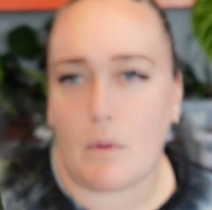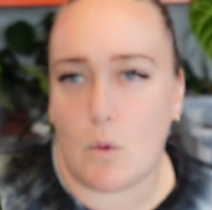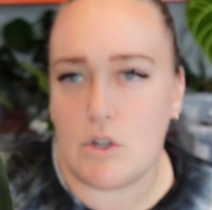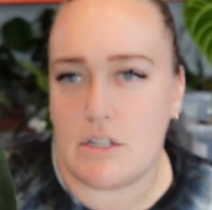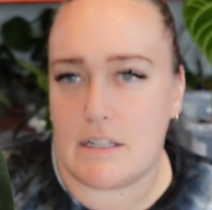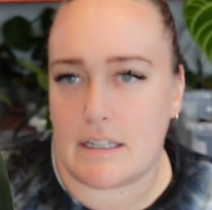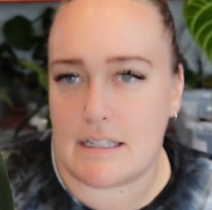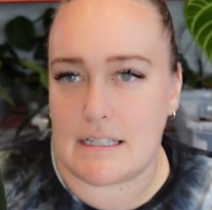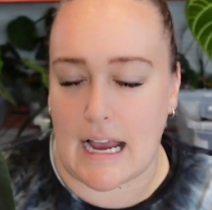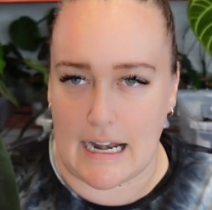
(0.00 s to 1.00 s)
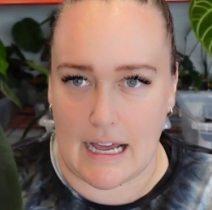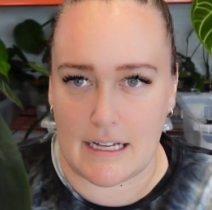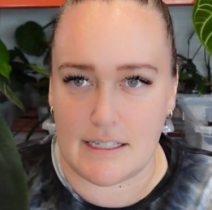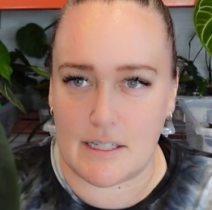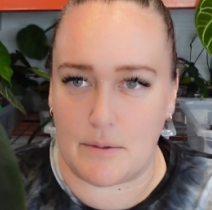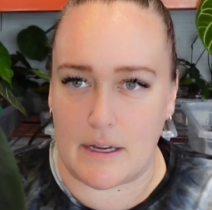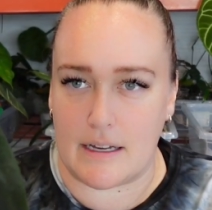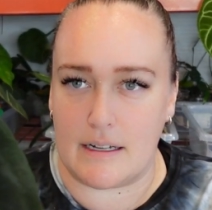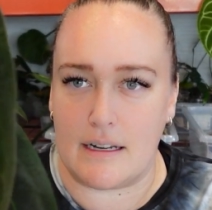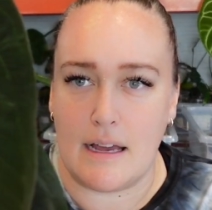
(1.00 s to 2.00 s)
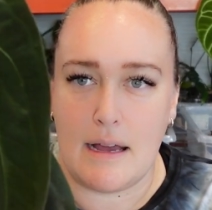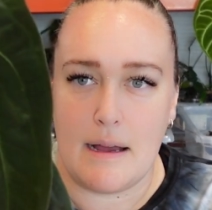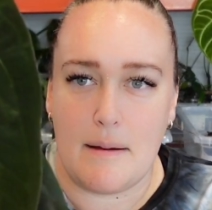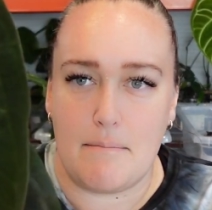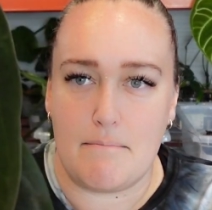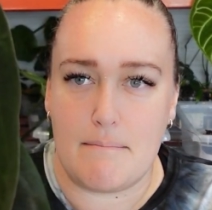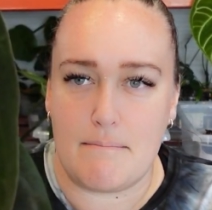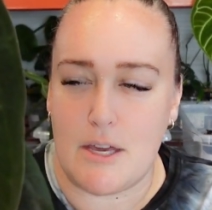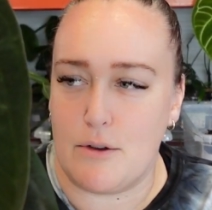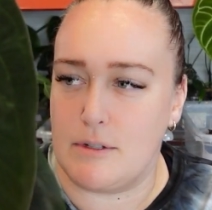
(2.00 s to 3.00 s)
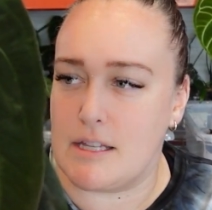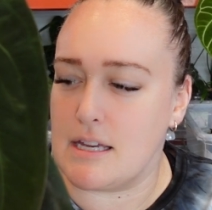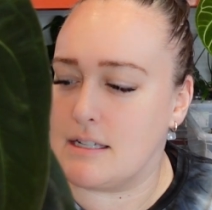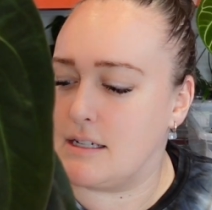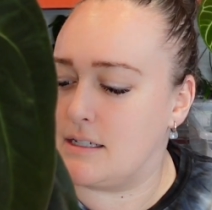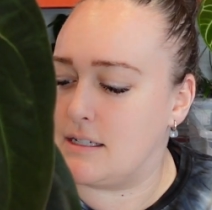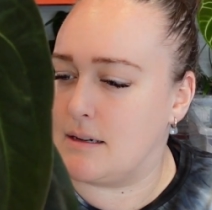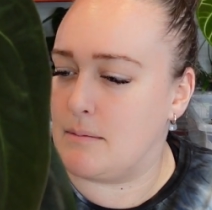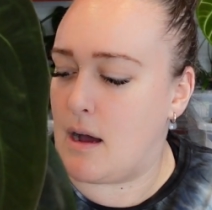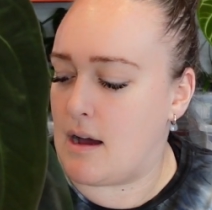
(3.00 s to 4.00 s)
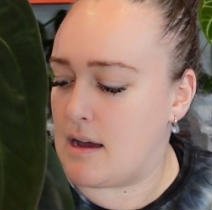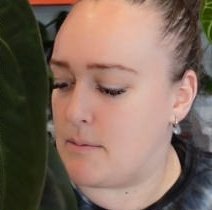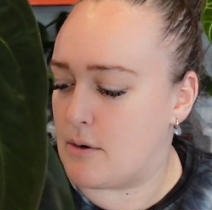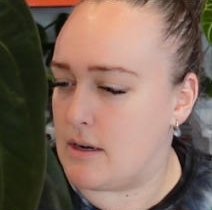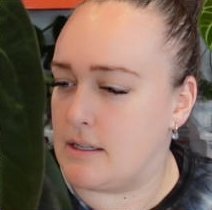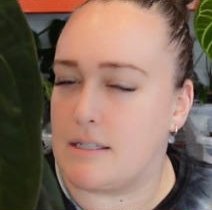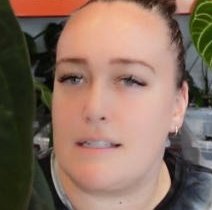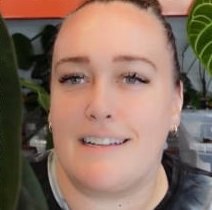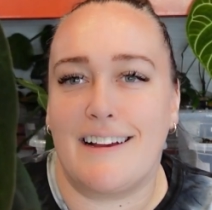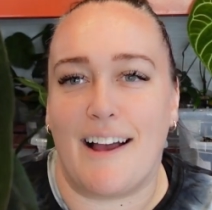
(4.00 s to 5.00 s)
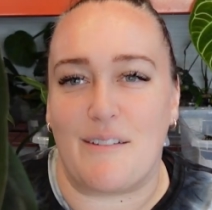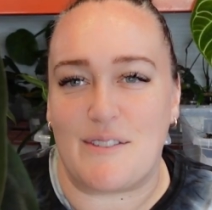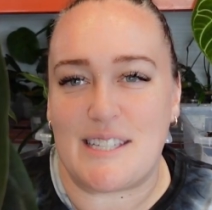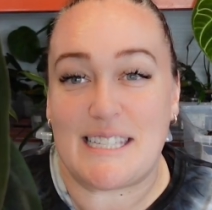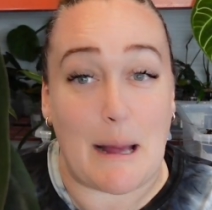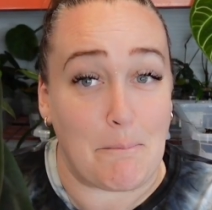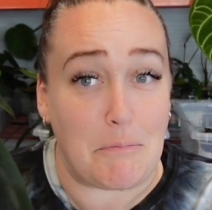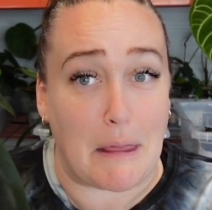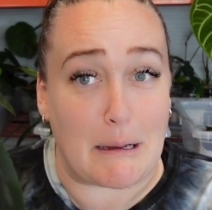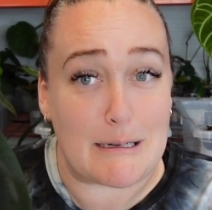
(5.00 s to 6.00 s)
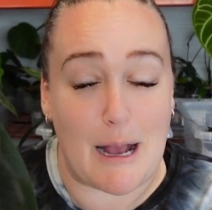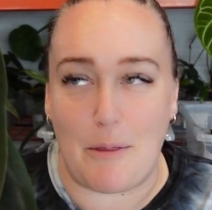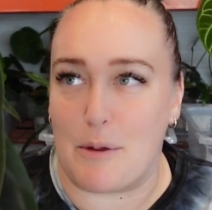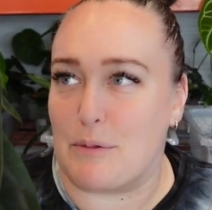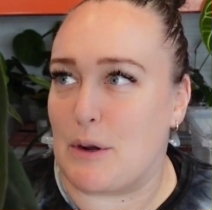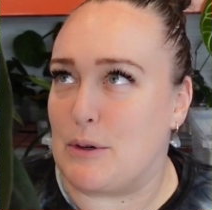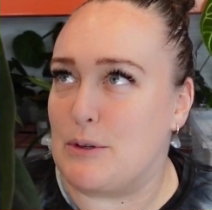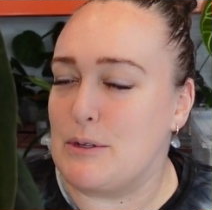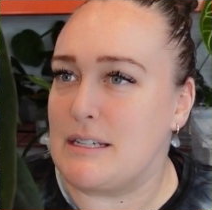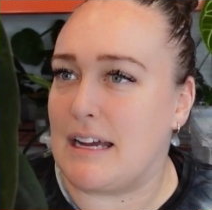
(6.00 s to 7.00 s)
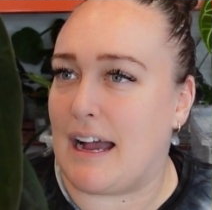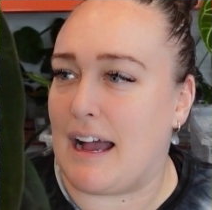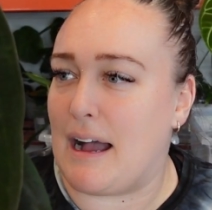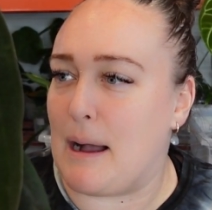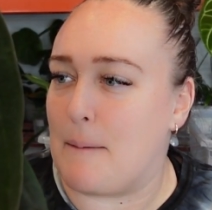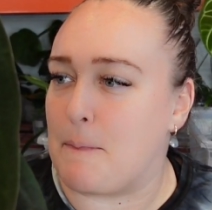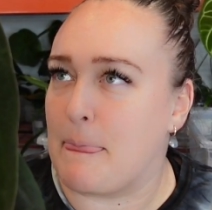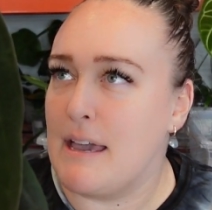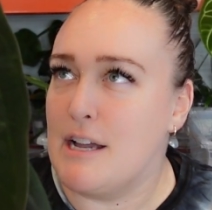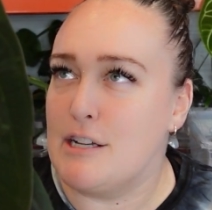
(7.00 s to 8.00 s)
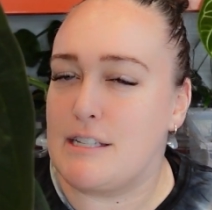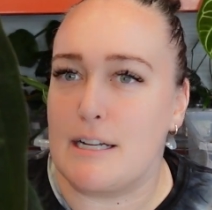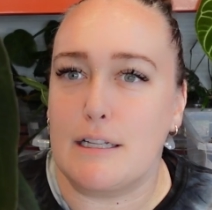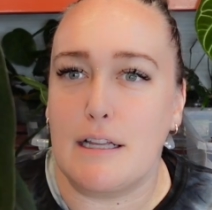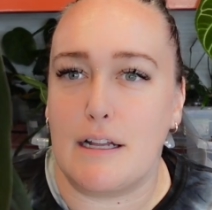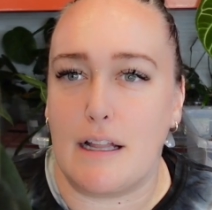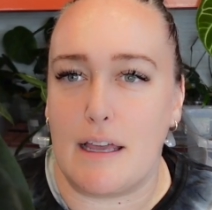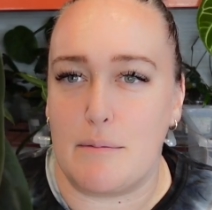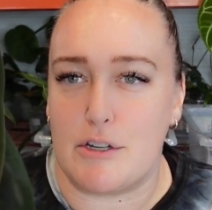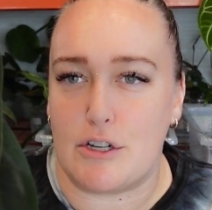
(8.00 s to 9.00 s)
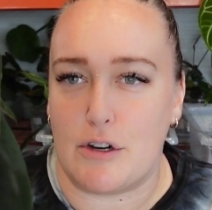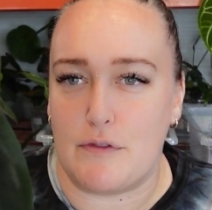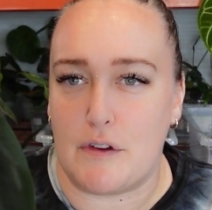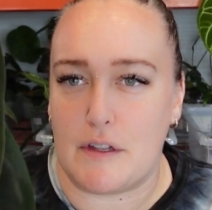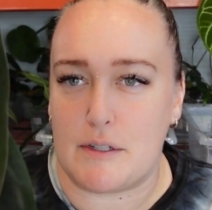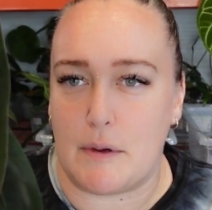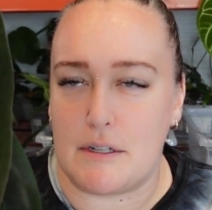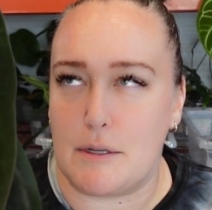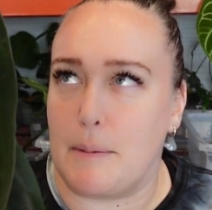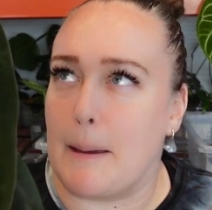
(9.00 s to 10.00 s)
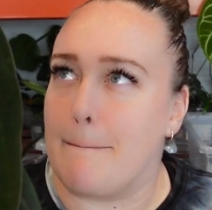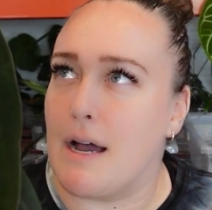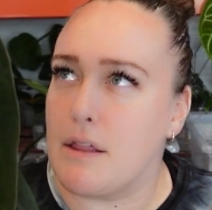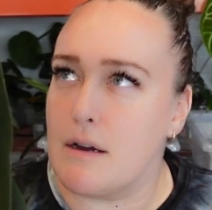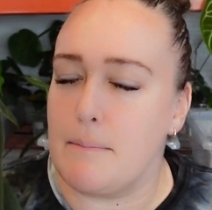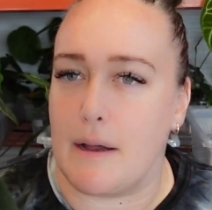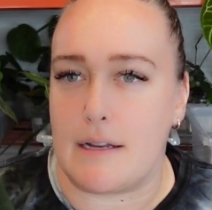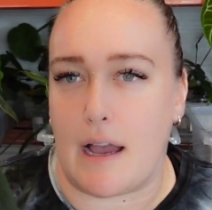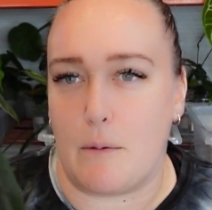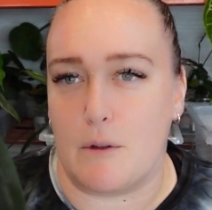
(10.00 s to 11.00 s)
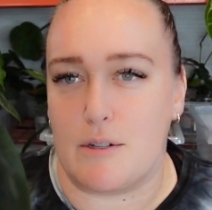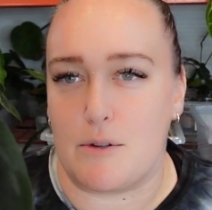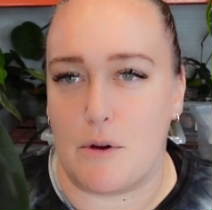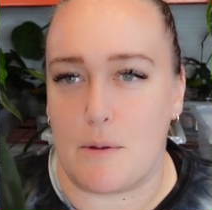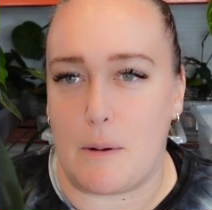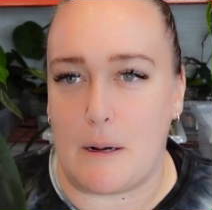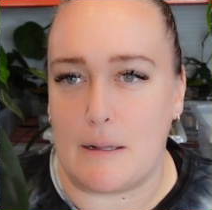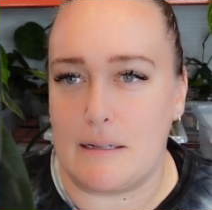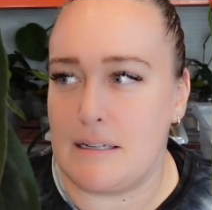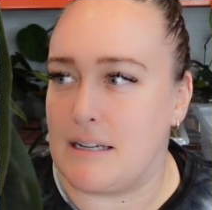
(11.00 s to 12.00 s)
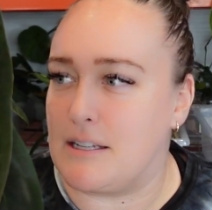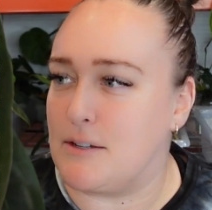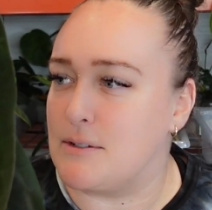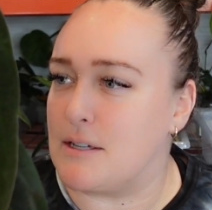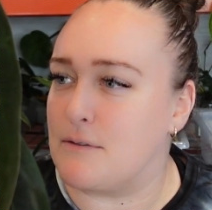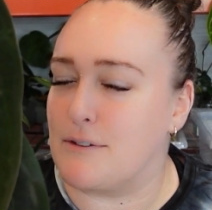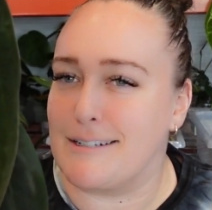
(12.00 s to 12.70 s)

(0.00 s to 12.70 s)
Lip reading: which is exciting. So we can use these in some hybrids of something down the road. Still a little immature for this one to be a mother, but I will store the pollen and use it for